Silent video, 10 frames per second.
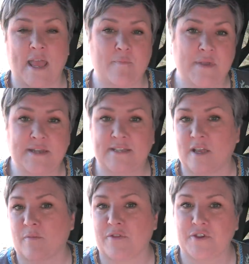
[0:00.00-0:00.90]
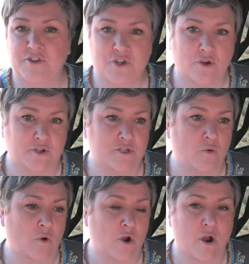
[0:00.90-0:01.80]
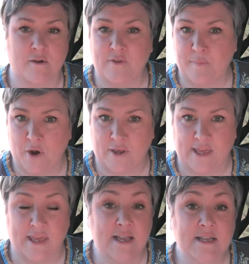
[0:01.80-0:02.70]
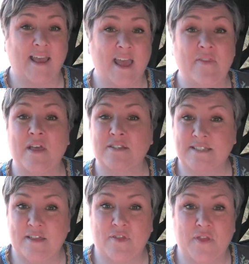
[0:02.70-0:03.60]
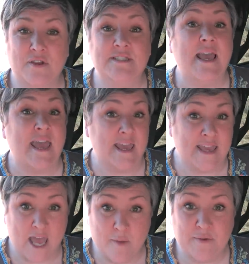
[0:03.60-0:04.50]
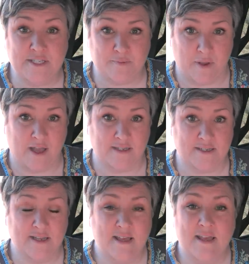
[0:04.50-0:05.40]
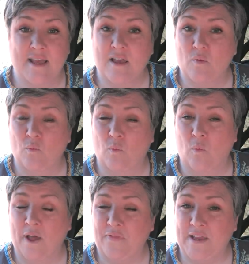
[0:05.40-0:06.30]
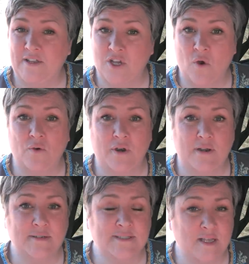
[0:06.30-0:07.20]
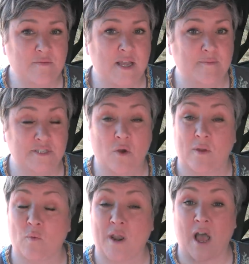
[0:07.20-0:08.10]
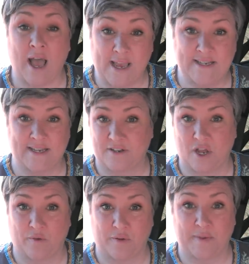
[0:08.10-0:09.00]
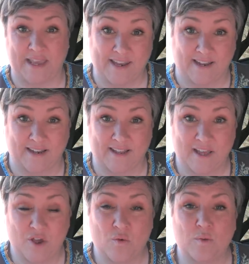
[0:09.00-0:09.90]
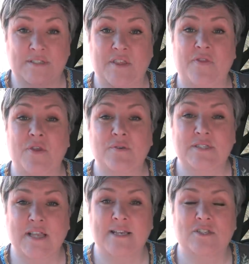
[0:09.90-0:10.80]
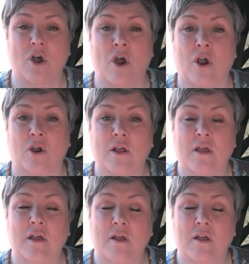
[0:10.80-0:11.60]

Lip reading: Campendium or the dirt or RV parking, and they'll see that there's a camping spot. What they don't sometimes know, and what I didn't know in the beginning, was that those sites are